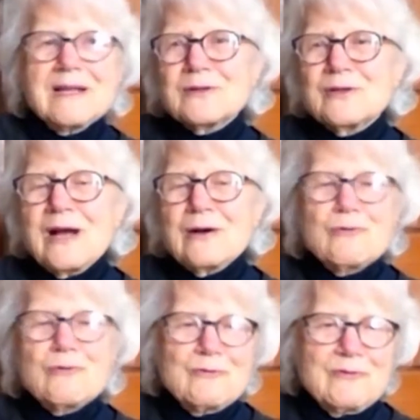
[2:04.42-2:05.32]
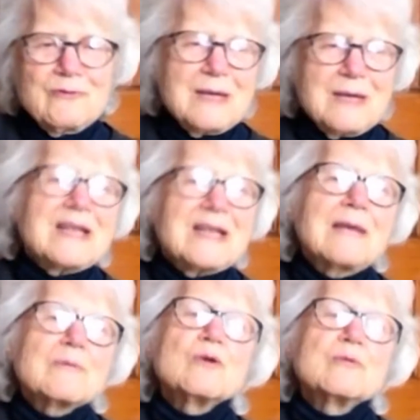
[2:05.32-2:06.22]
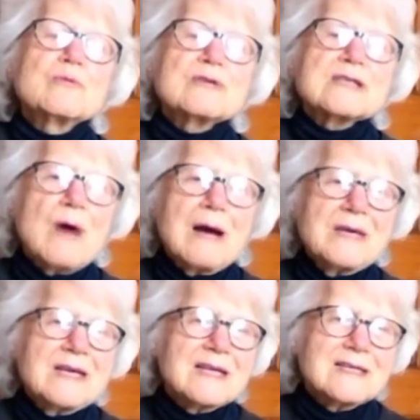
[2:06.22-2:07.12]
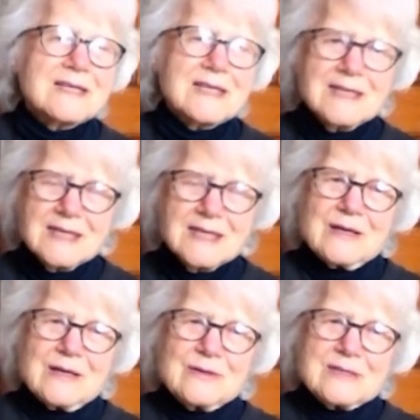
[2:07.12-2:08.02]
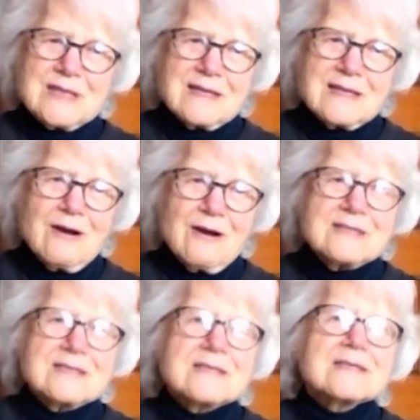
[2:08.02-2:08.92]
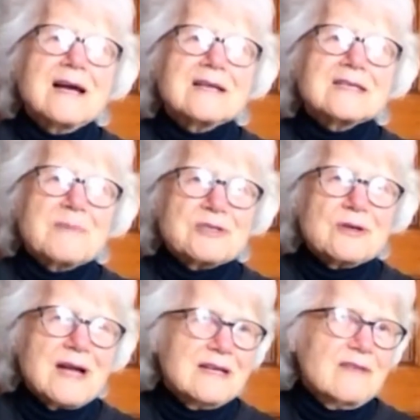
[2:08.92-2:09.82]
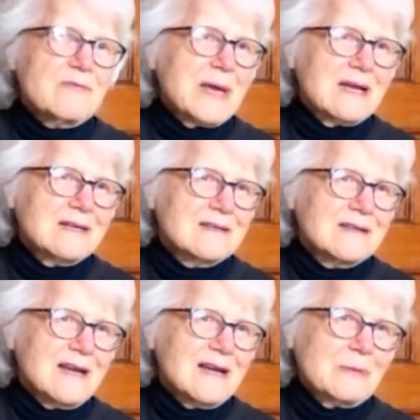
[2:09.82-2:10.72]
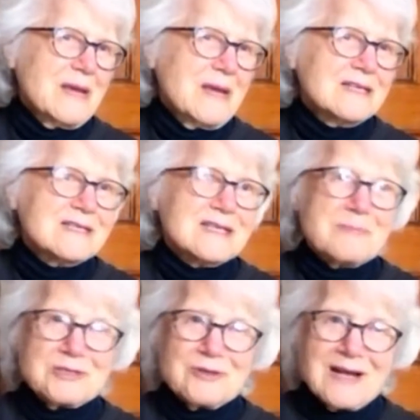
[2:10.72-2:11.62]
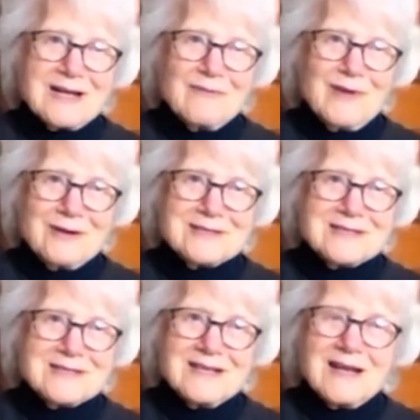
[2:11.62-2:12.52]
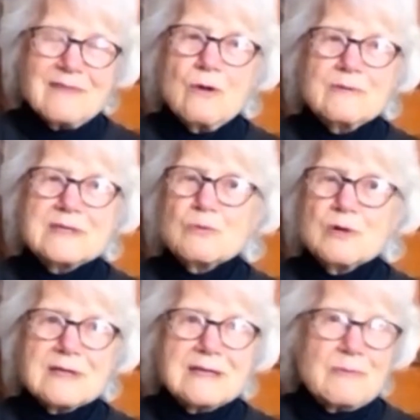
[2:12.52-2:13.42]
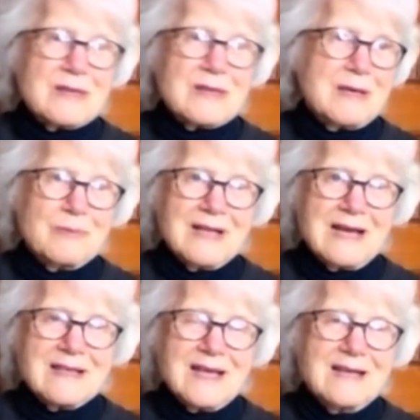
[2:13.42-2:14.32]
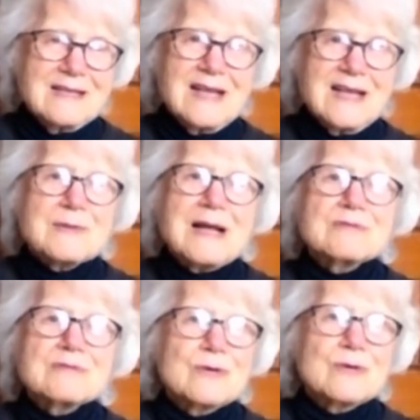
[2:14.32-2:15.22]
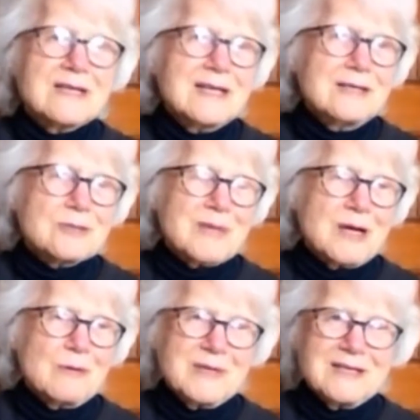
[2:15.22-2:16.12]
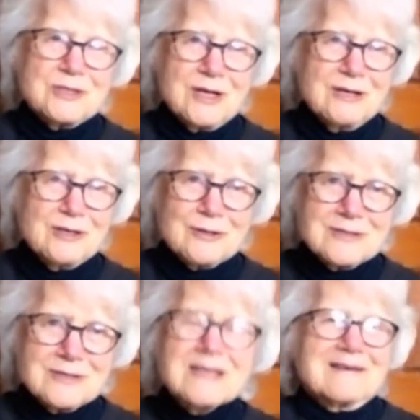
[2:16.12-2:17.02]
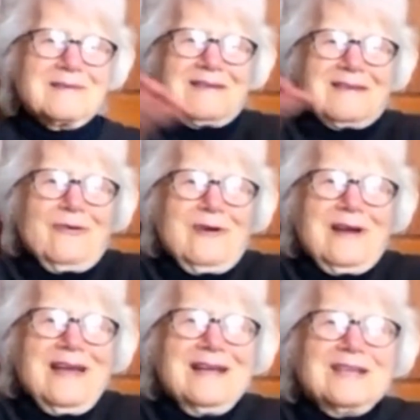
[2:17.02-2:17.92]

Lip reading: There's a quote from somebody named Kumaraswamy, an Indian, who said, "The artist is not a special kind of man. Every man is a special kind of artist." And I've always worked with people like that. And that's what I was doing in Egypt, helping these young girls. Go ahead,